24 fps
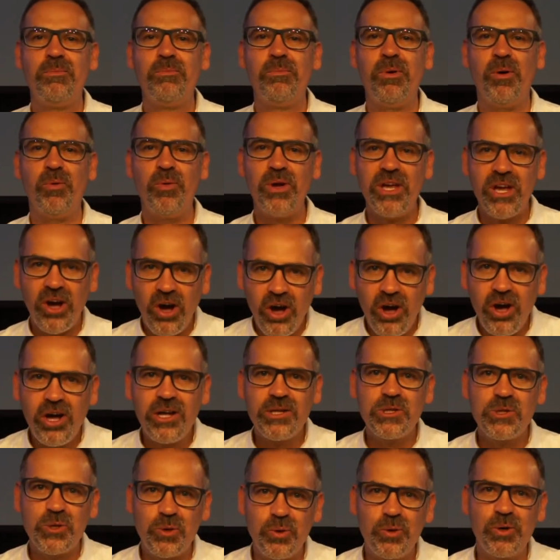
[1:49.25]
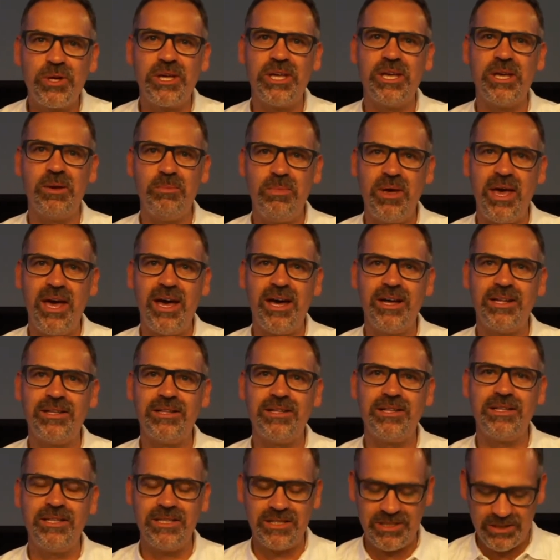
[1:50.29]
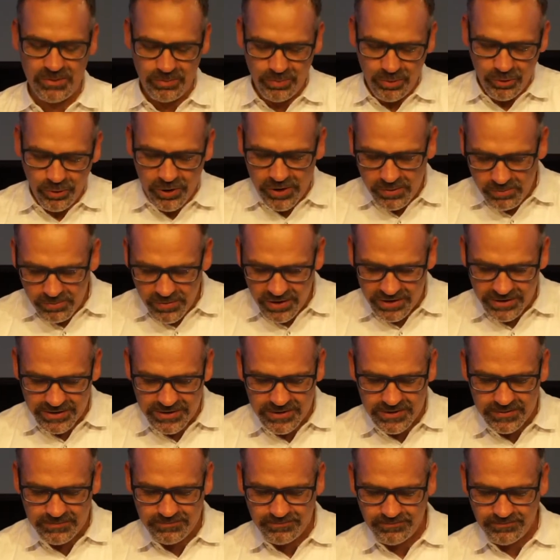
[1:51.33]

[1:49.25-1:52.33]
but we are talking about disappointment.